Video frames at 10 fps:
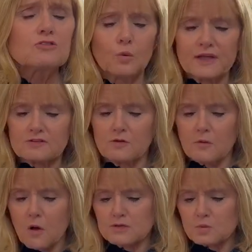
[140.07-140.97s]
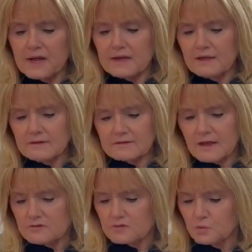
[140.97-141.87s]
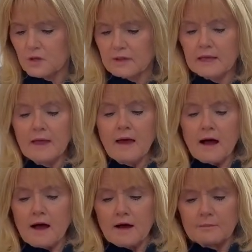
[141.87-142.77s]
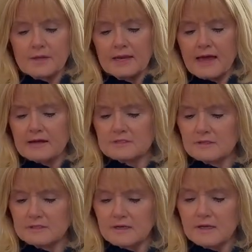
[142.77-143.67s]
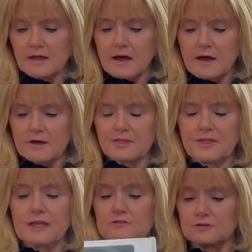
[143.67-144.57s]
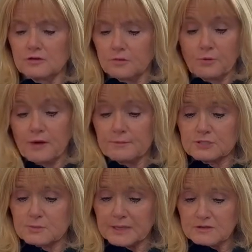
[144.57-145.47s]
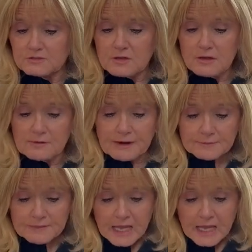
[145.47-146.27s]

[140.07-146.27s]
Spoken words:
weeks in a row is what is really an excellent thing to do. Boy, I'm just spinning this all around.